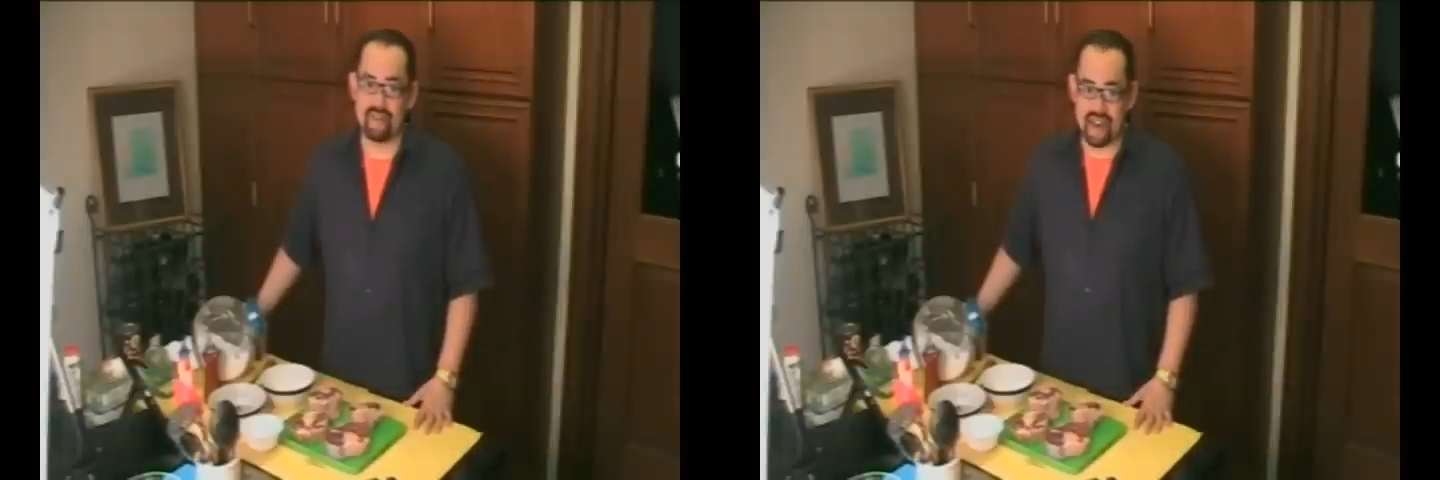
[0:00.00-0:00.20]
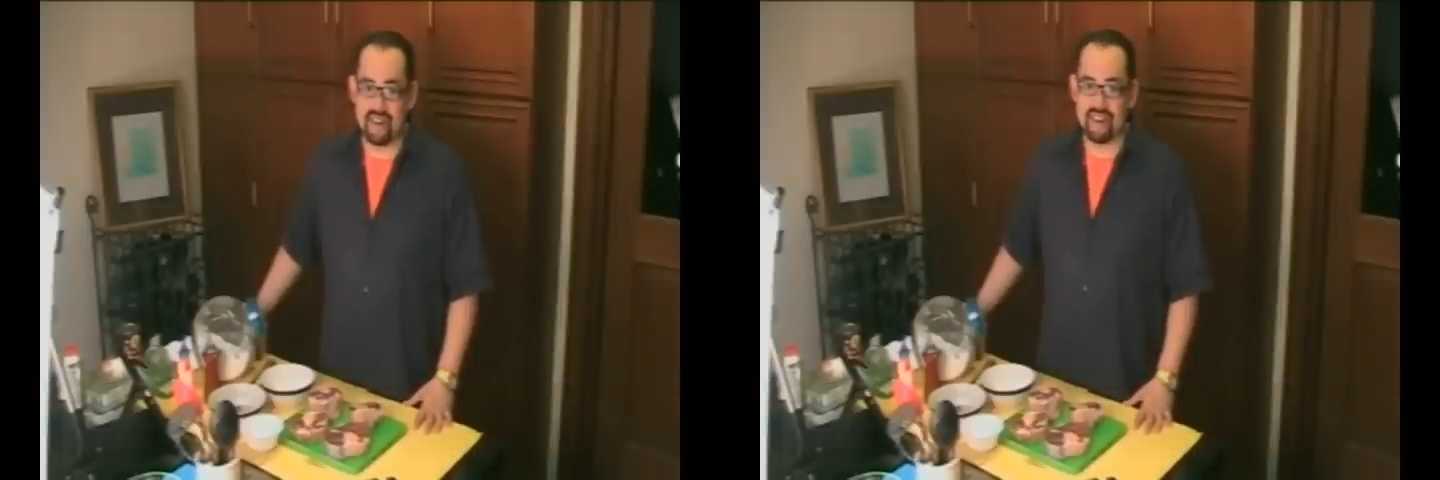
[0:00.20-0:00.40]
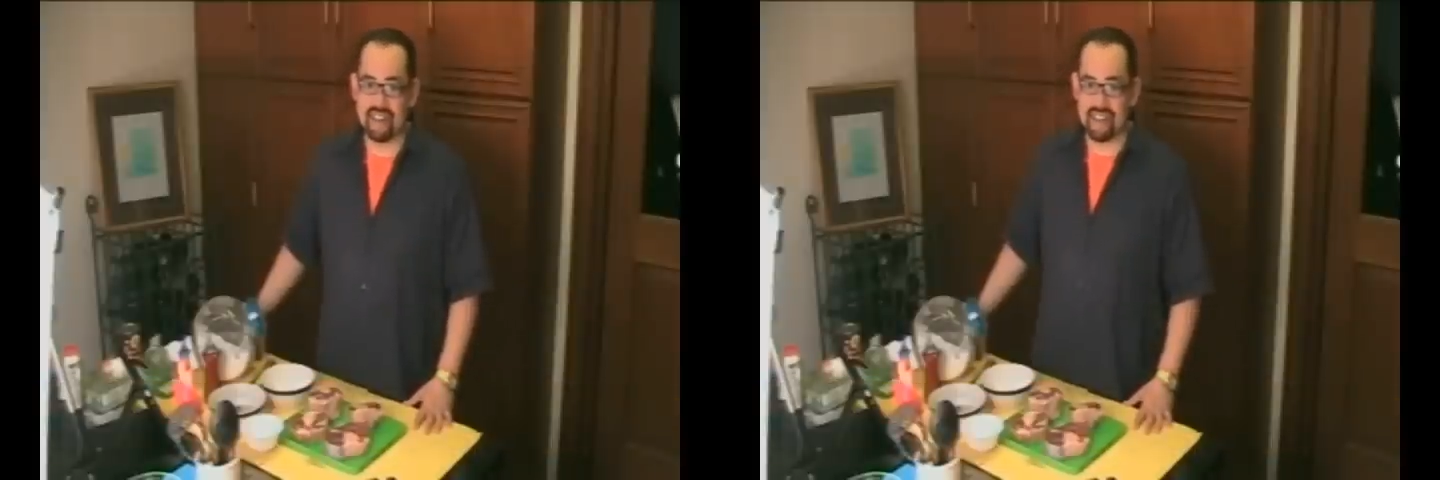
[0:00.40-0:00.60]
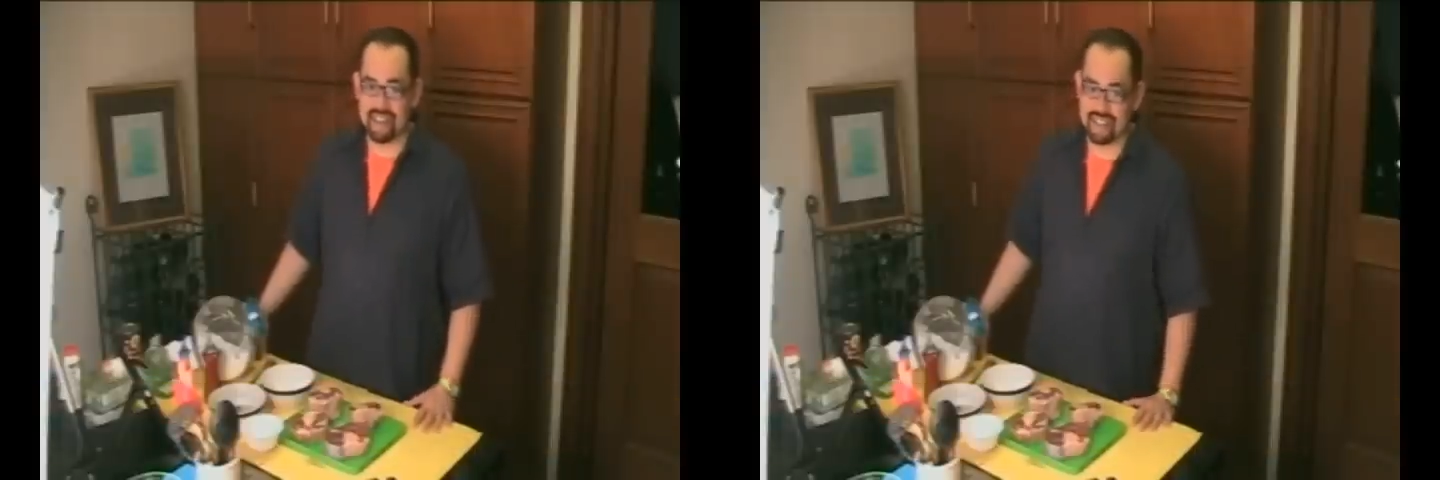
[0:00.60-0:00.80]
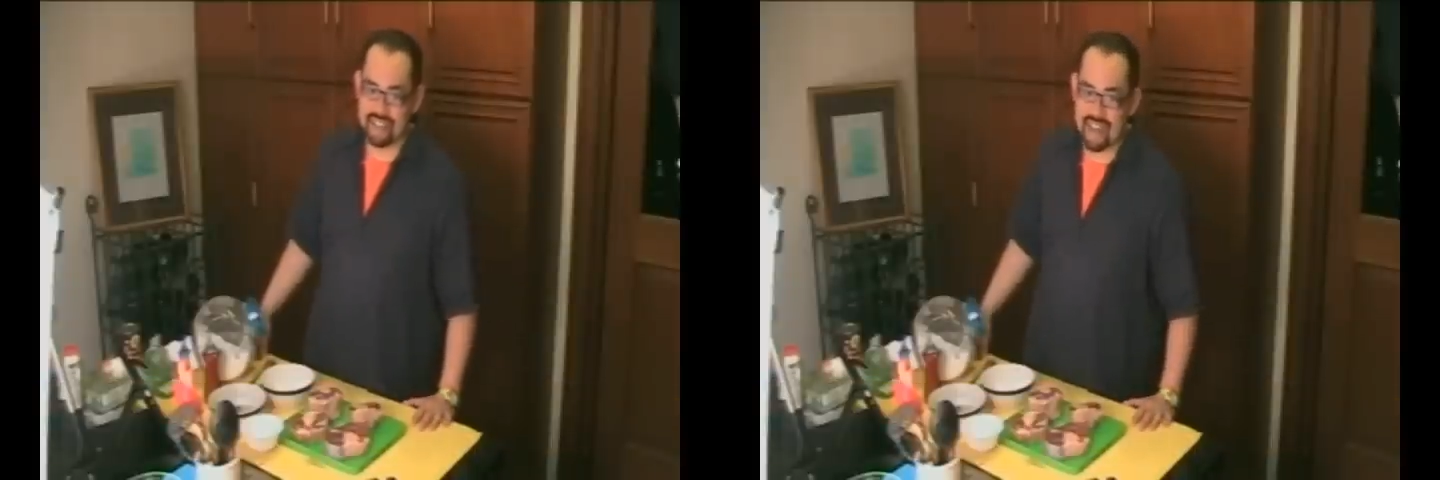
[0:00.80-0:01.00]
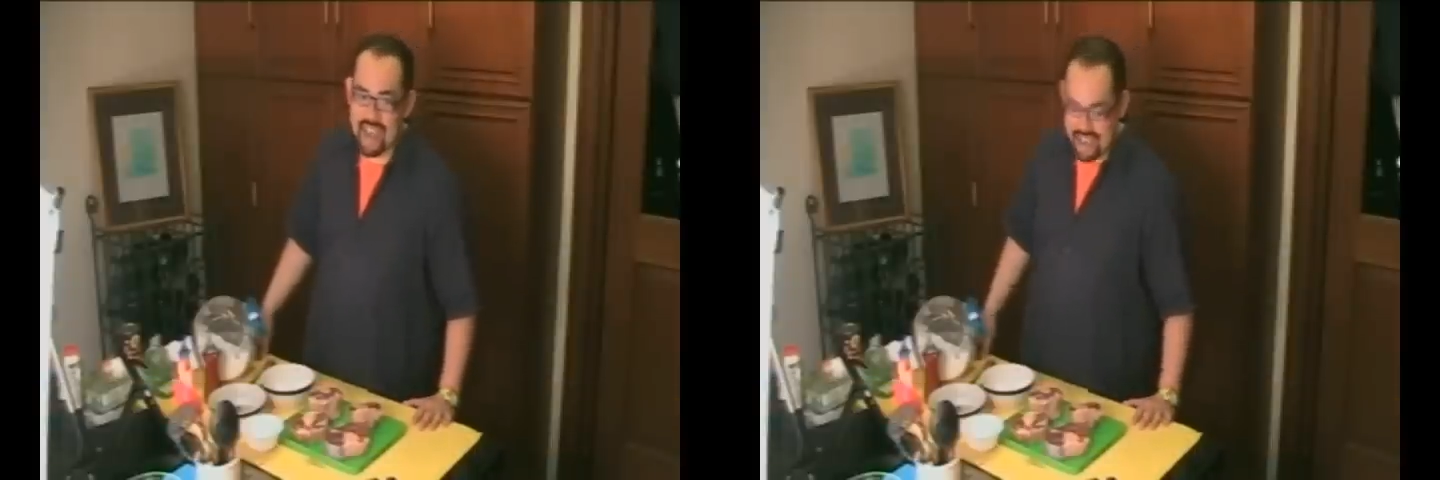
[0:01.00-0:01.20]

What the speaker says: very easy.